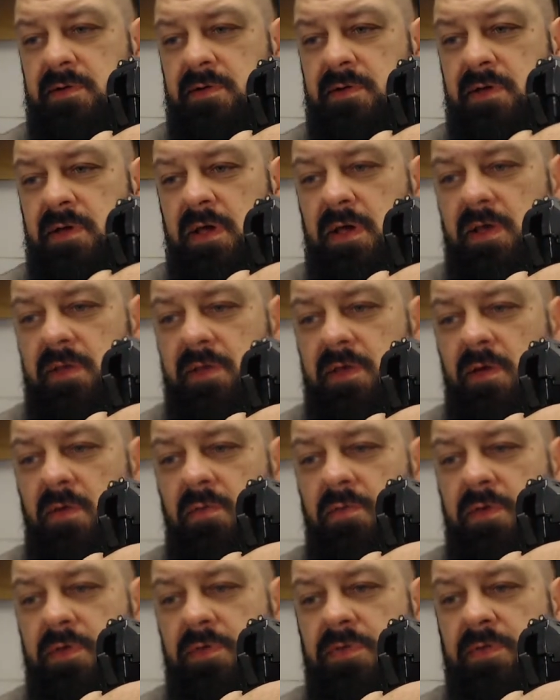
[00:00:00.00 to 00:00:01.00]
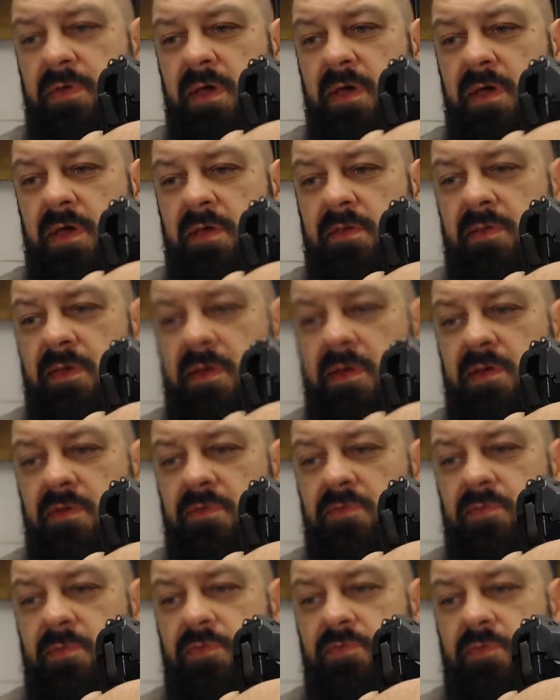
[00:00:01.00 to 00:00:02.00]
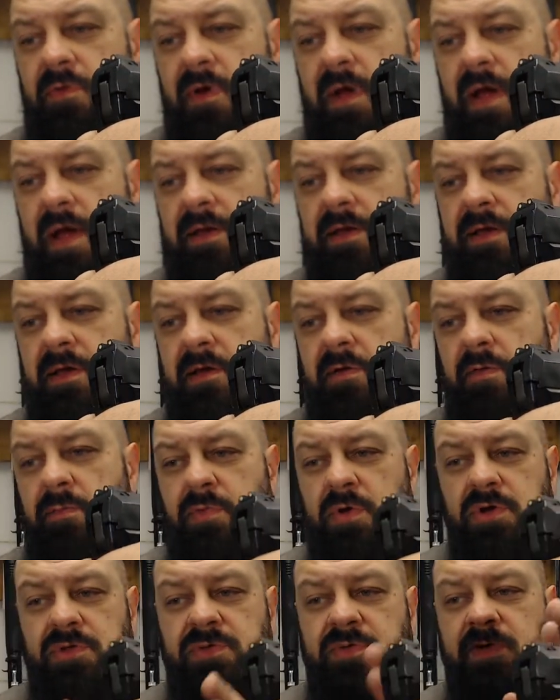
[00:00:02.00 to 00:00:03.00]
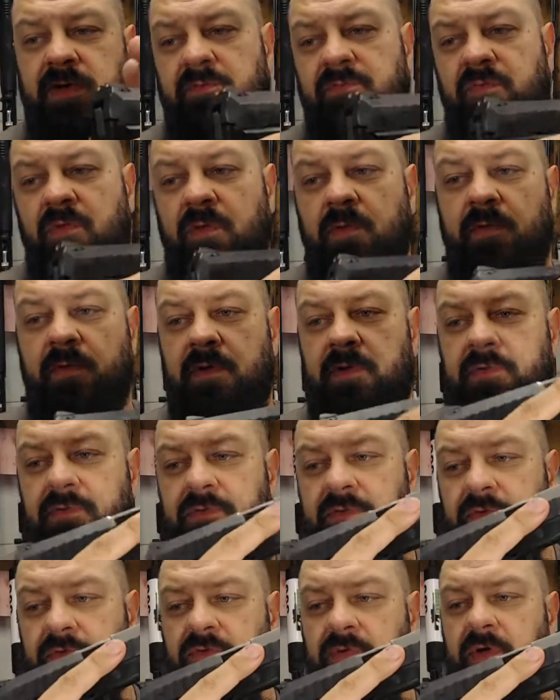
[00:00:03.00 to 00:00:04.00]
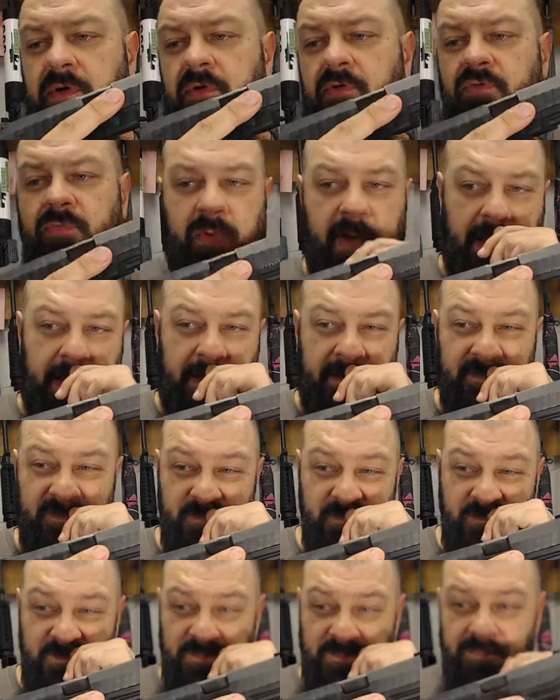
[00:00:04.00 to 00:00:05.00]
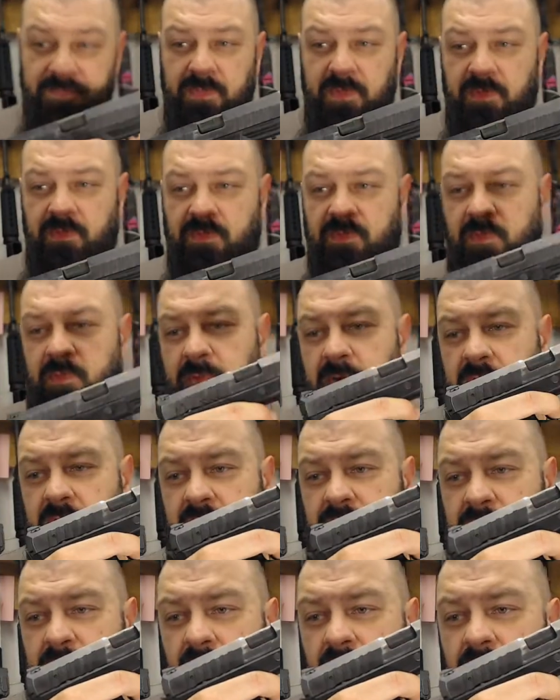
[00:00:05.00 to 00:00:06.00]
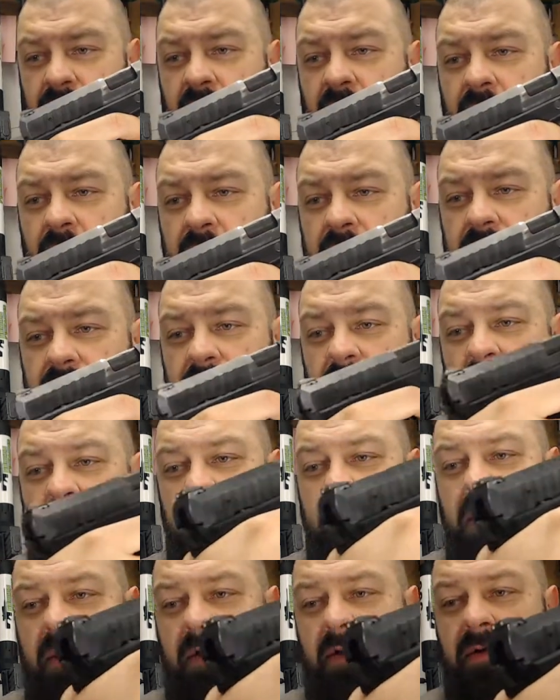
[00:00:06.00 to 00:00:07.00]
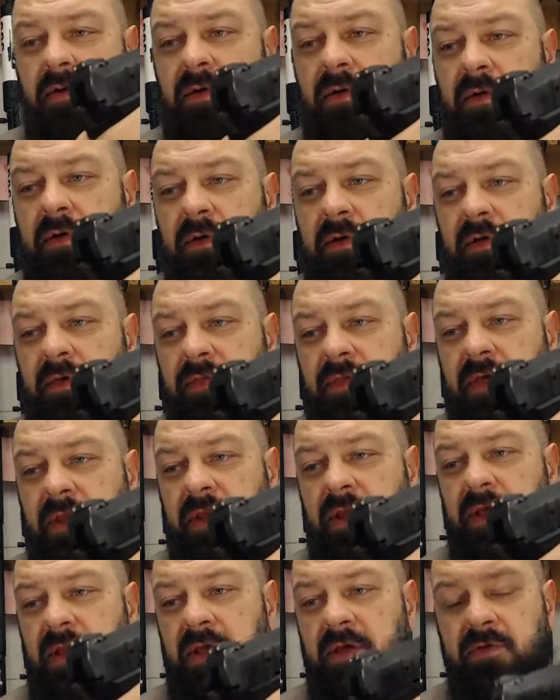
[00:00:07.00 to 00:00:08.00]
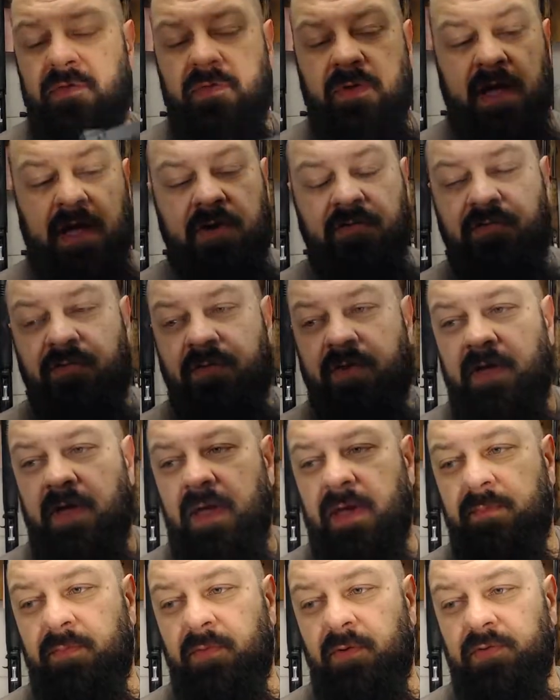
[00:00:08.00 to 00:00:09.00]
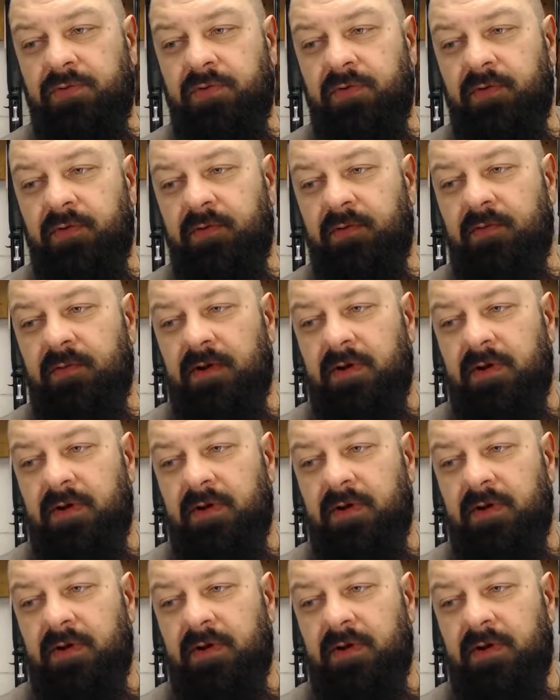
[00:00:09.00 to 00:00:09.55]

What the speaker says: and the only thing that is retracting or pushing it forward is the trigger spring. So when it's pulled all the way to the rear, then it is actually able to,